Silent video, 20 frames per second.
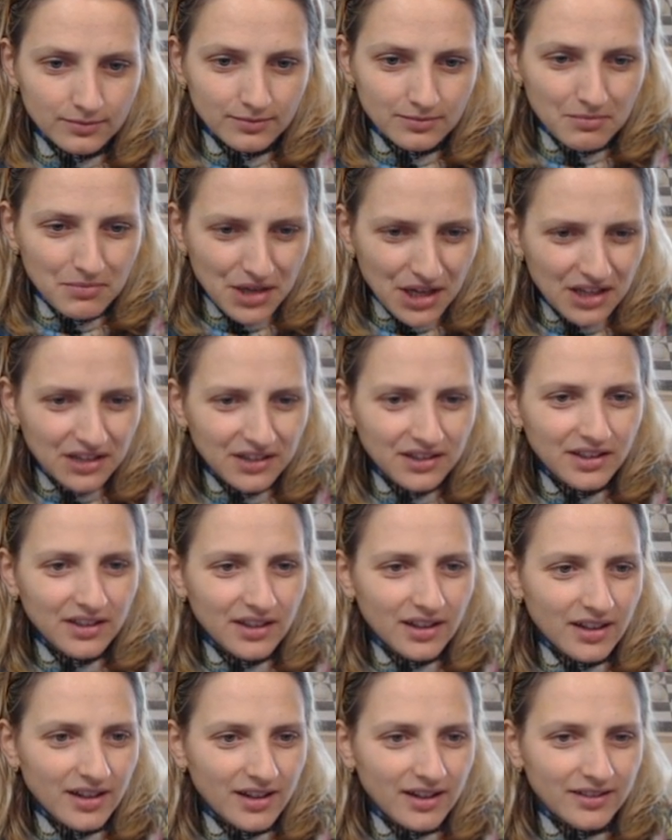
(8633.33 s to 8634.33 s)
Be a
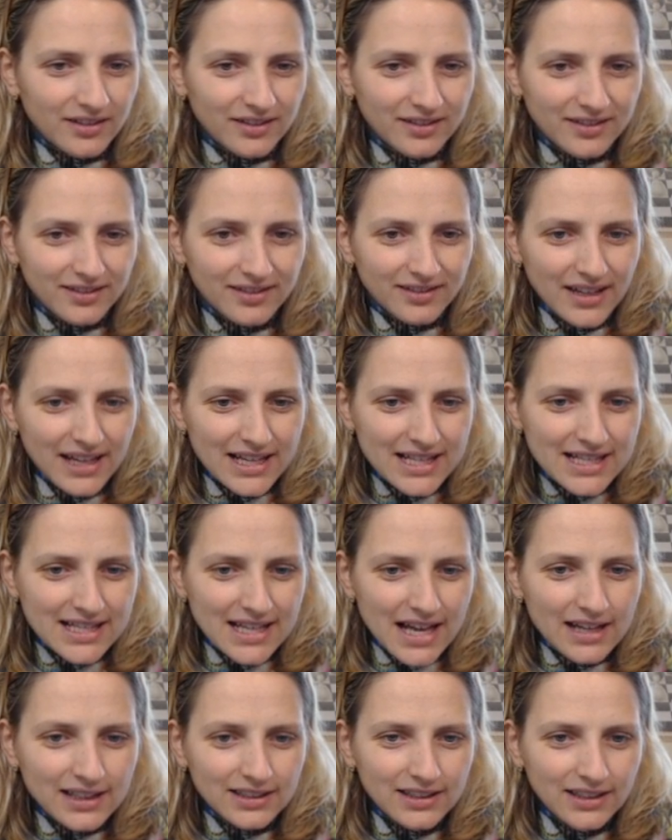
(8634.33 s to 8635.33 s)
Titan!
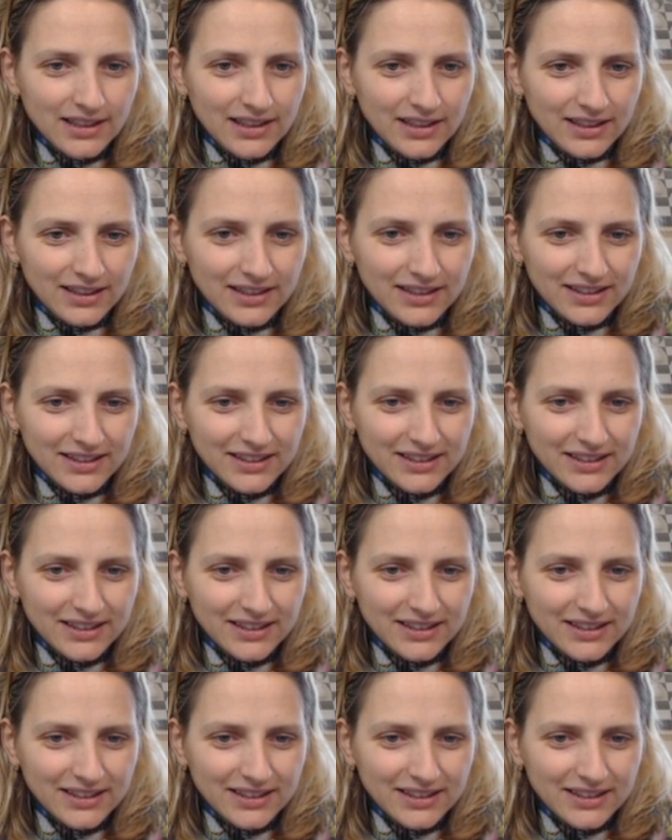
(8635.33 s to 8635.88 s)
Exactly!